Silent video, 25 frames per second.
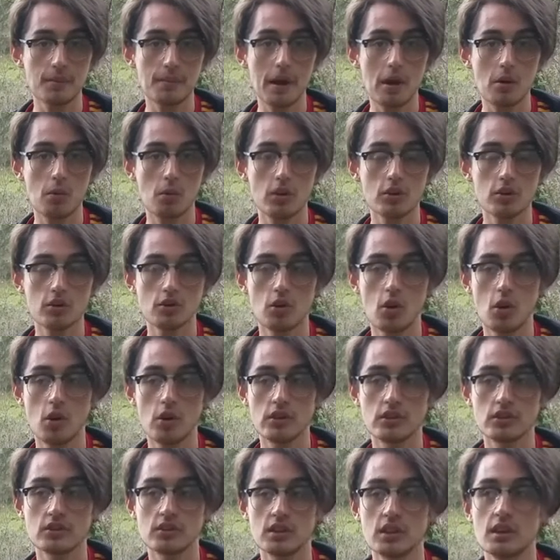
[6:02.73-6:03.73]
what you always
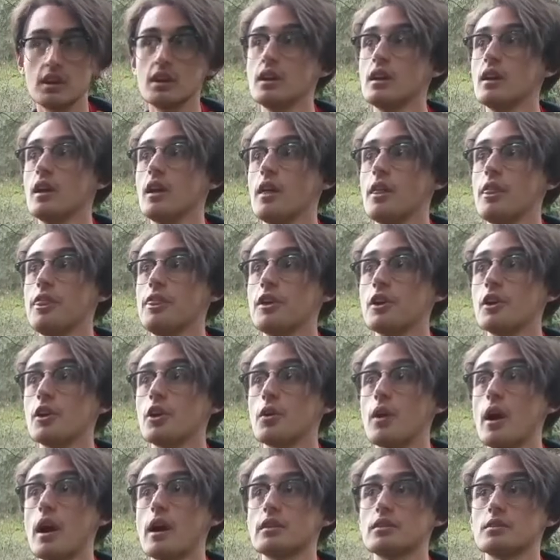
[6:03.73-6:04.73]

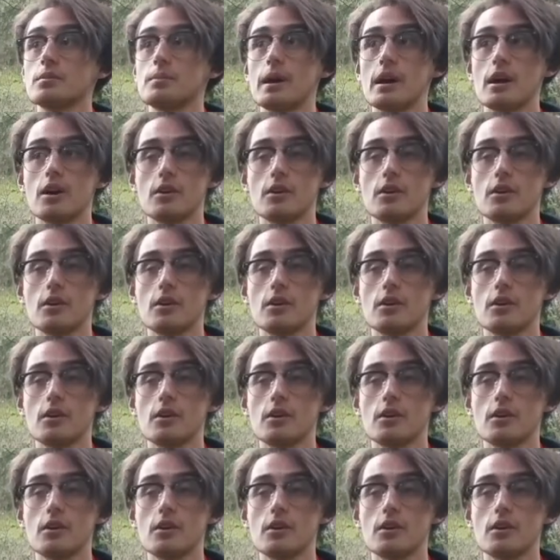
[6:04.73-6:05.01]
theorize about.